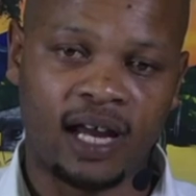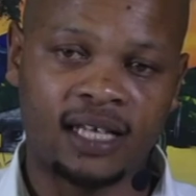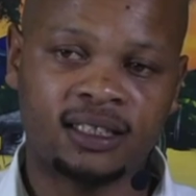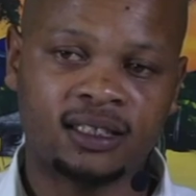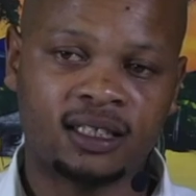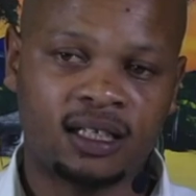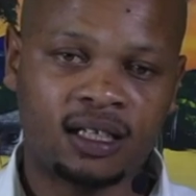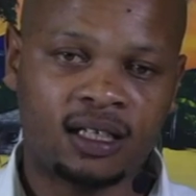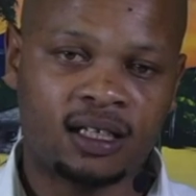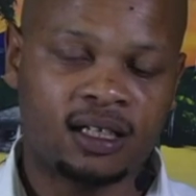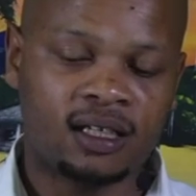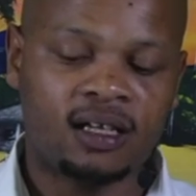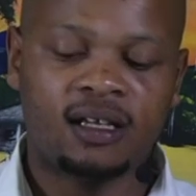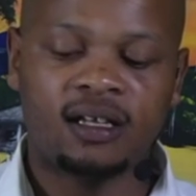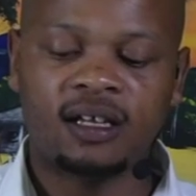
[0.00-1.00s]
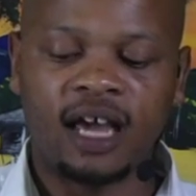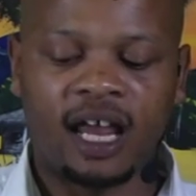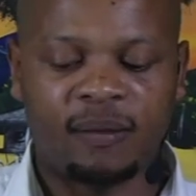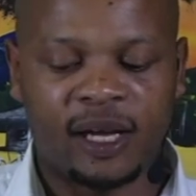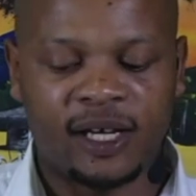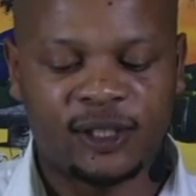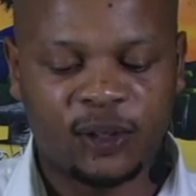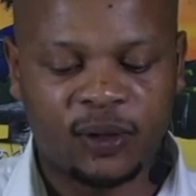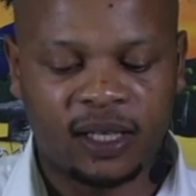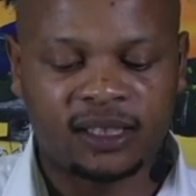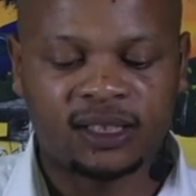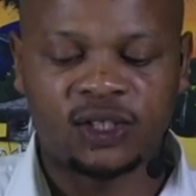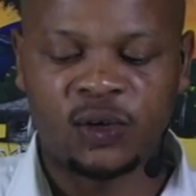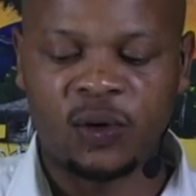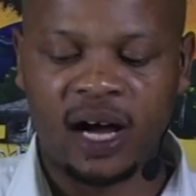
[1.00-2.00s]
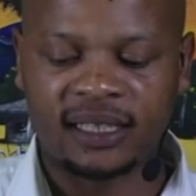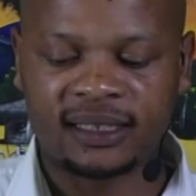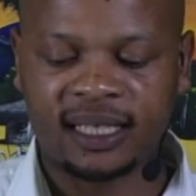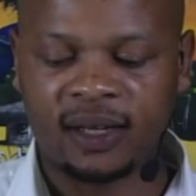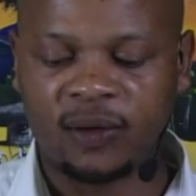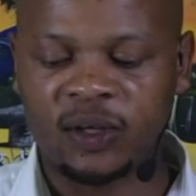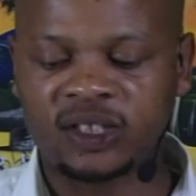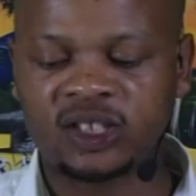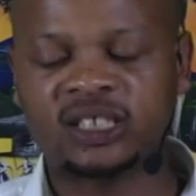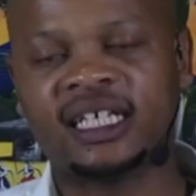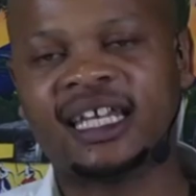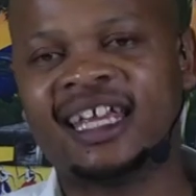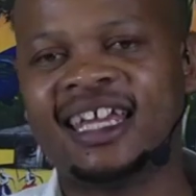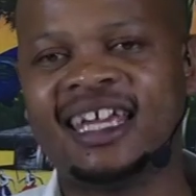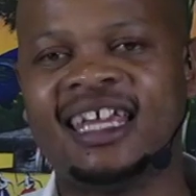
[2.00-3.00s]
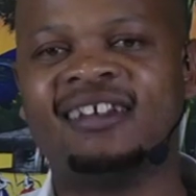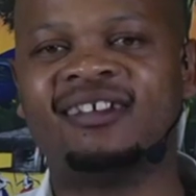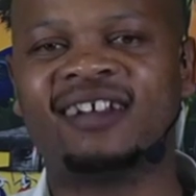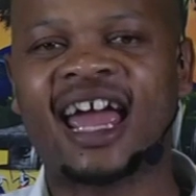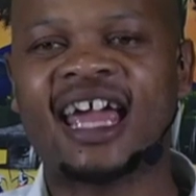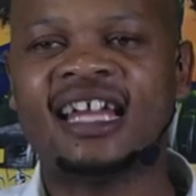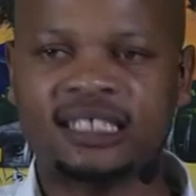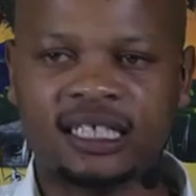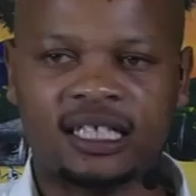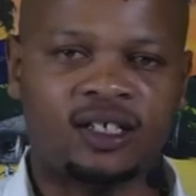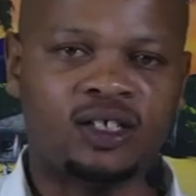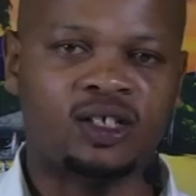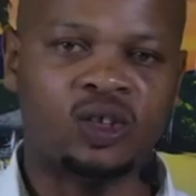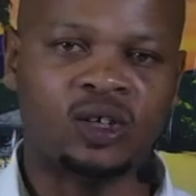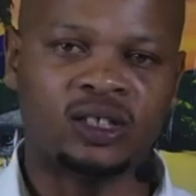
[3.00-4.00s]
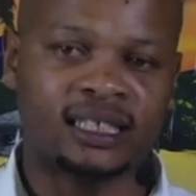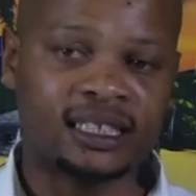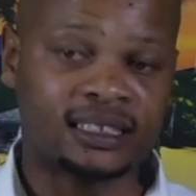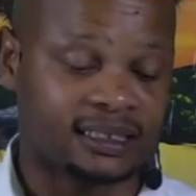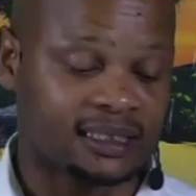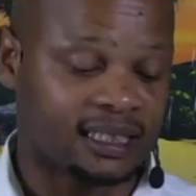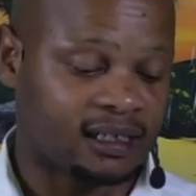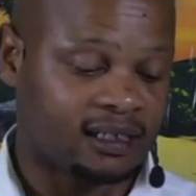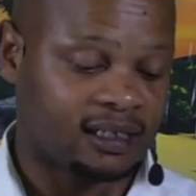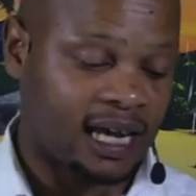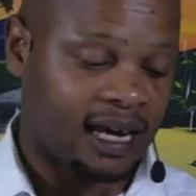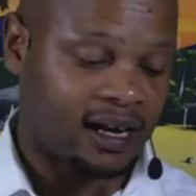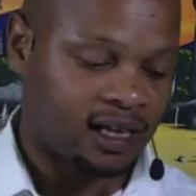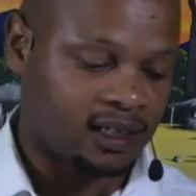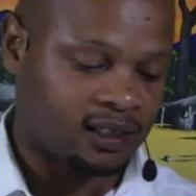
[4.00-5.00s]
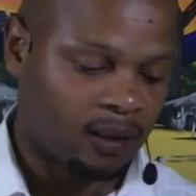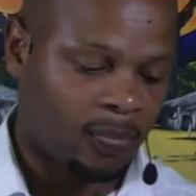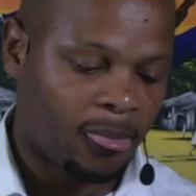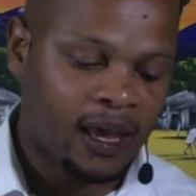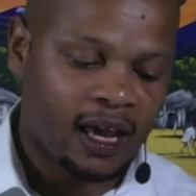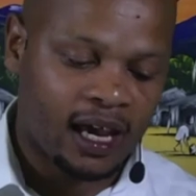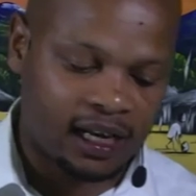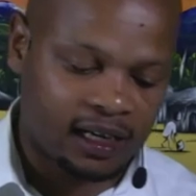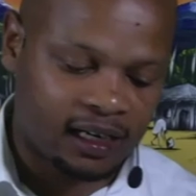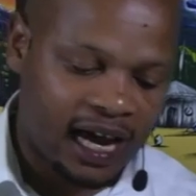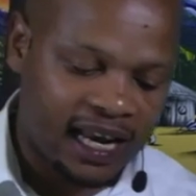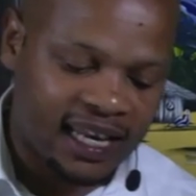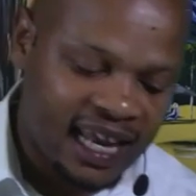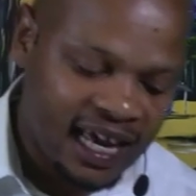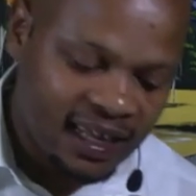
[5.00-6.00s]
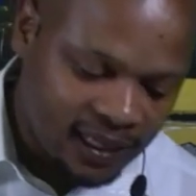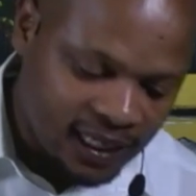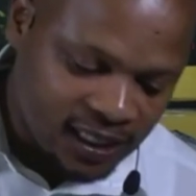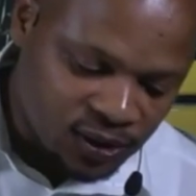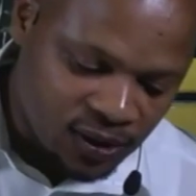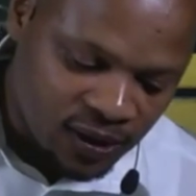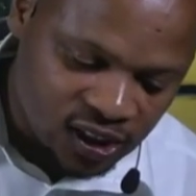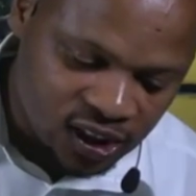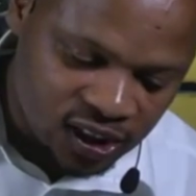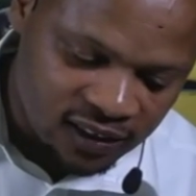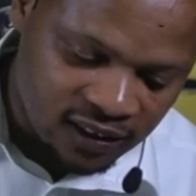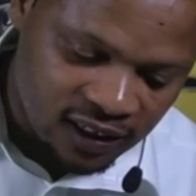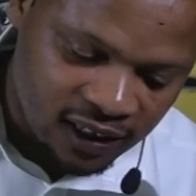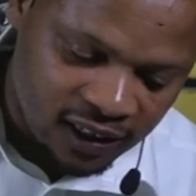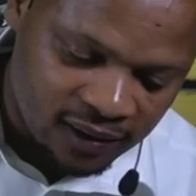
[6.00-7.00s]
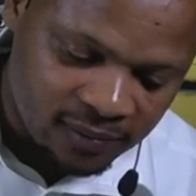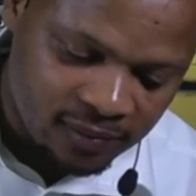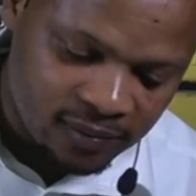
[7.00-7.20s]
All right? And make sure that you answer the question in writing, not necessarily directly. And then another introduction,